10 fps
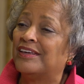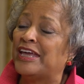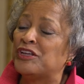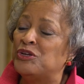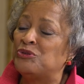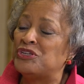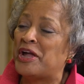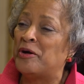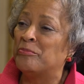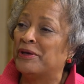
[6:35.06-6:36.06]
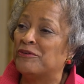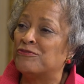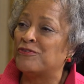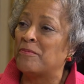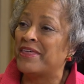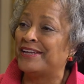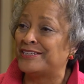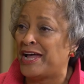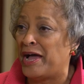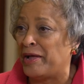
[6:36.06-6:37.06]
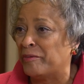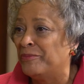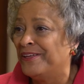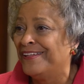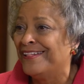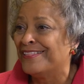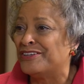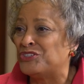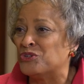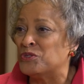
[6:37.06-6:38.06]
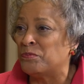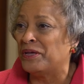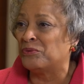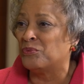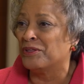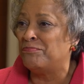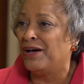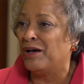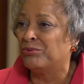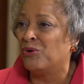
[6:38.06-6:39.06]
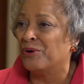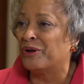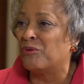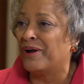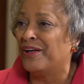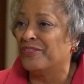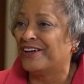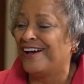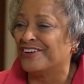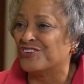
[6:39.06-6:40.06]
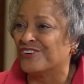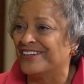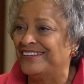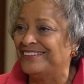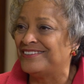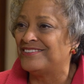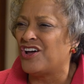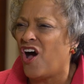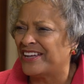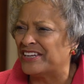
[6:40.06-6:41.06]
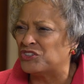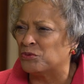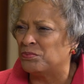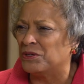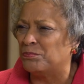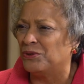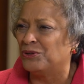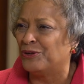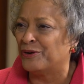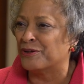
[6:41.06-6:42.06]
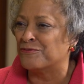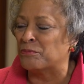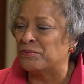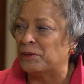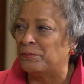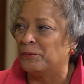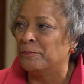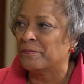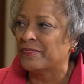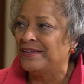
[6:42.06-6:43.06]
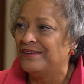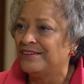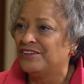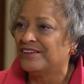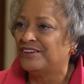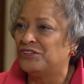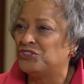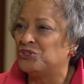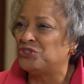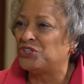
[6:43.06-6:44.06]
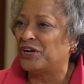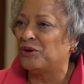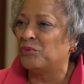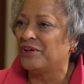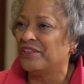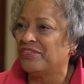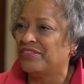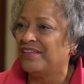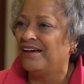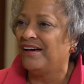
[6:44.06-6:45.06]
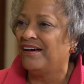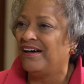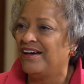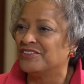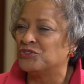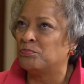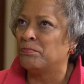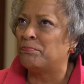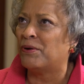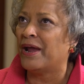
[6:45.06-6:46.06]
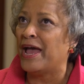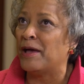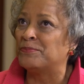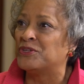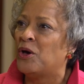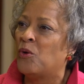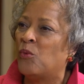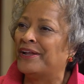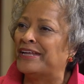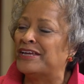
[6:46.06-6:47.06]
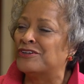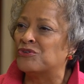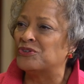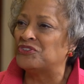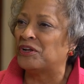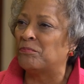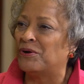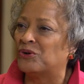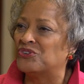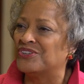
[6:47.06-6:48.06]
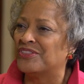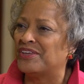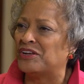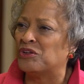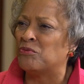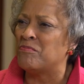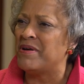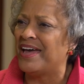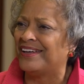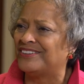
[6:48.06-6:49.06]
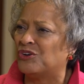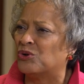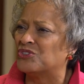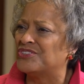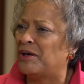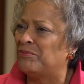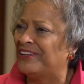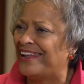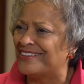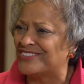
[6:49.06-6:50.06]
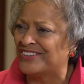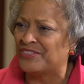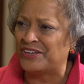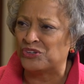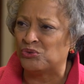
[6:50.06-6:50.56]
Can you tell me from that time that you spent with Bob going around the country, talking to people, learning from people, could you share with us perhaps one interesting person that you met or some lesson that you